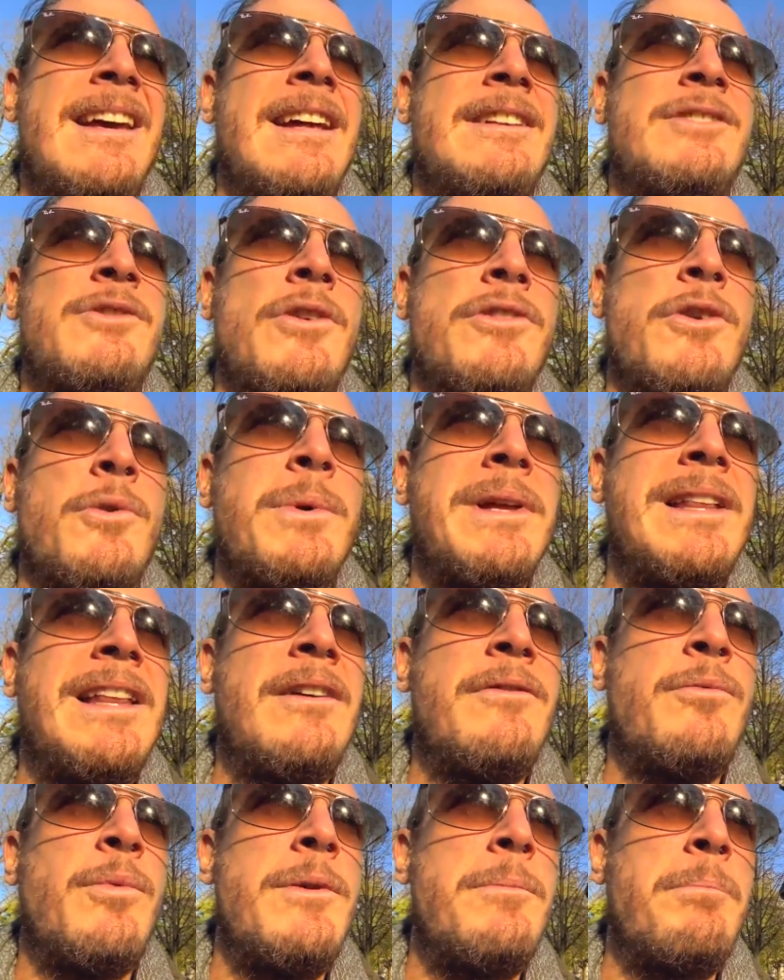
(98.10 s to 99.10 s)
It's not that we
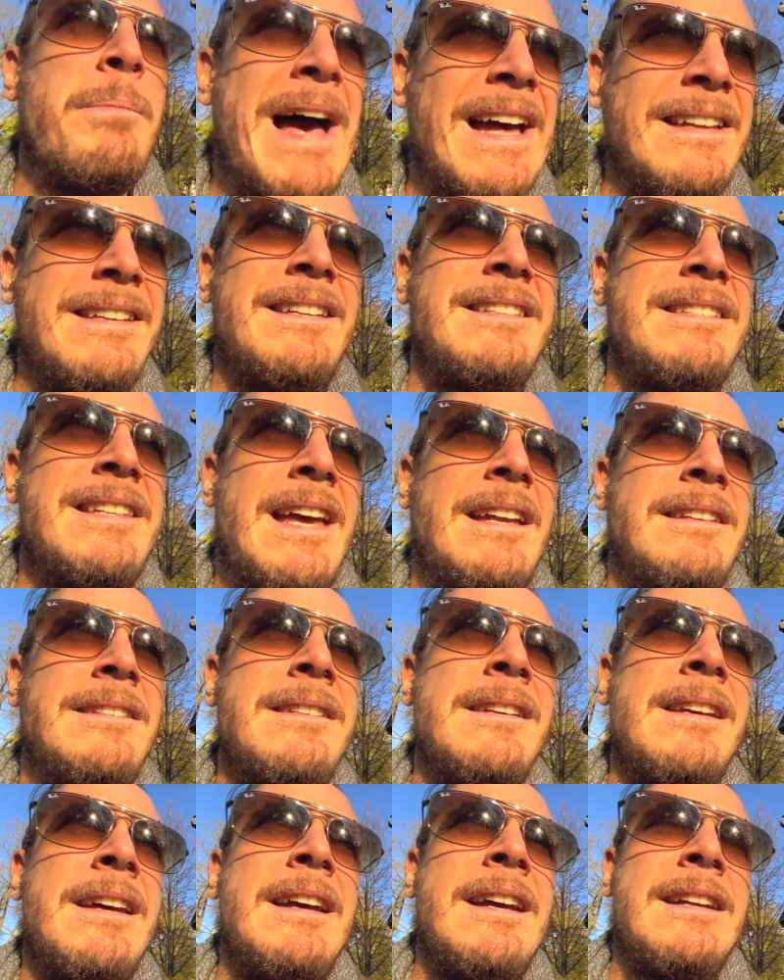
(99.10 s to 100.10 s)
live with bad
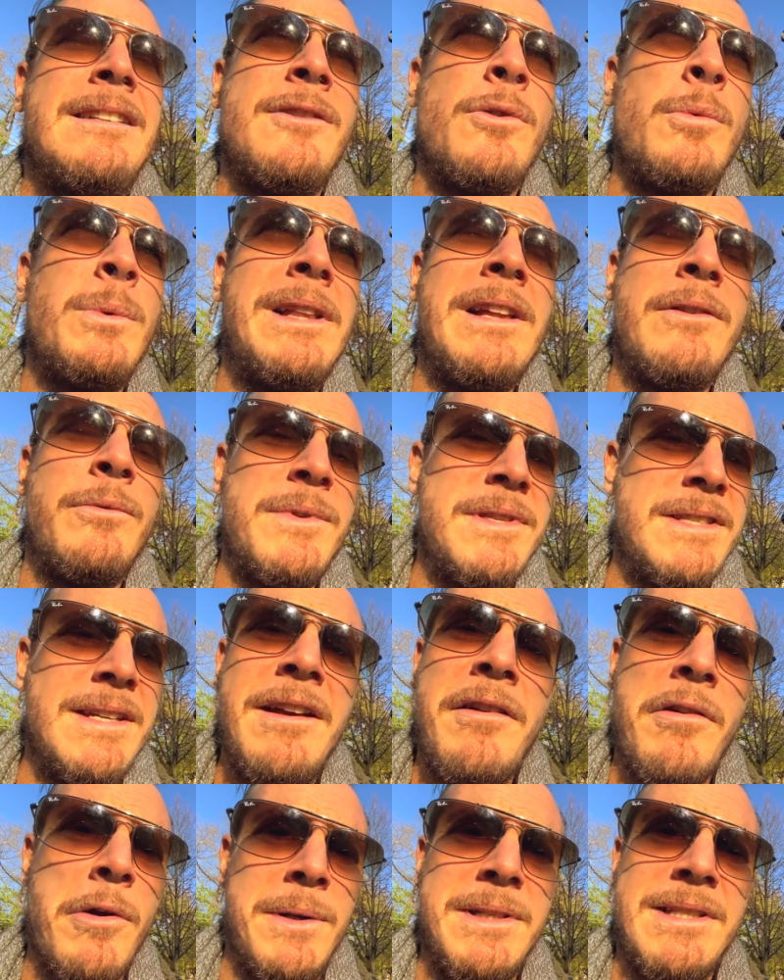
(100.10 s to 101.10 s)
intent, it's that we live with
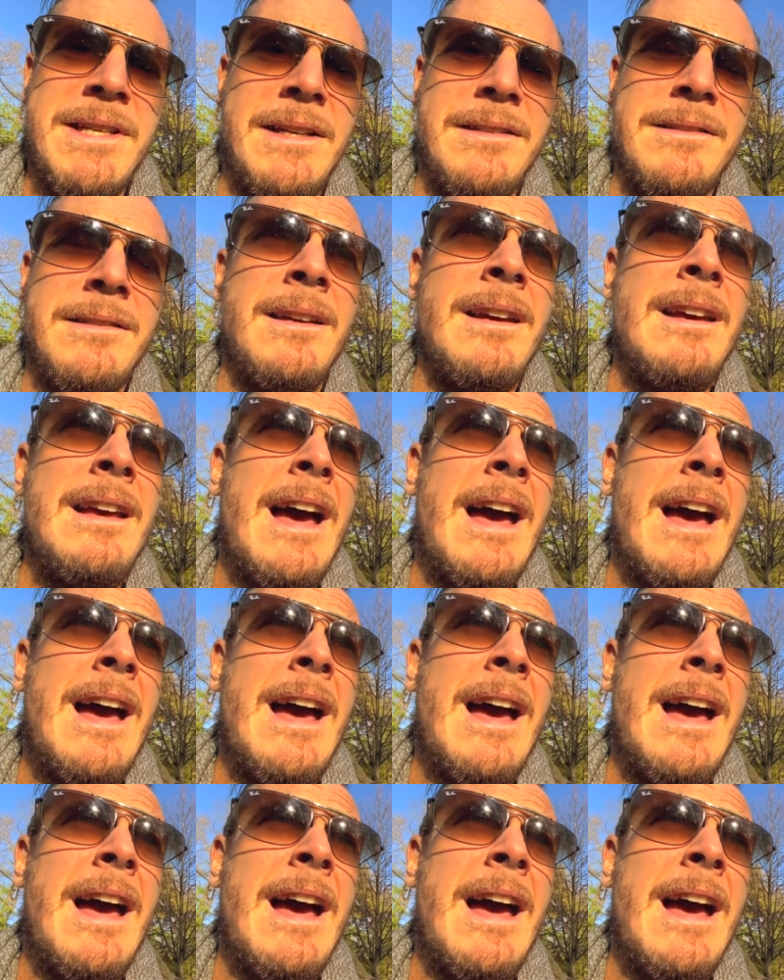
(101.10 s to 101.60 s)
zero intent.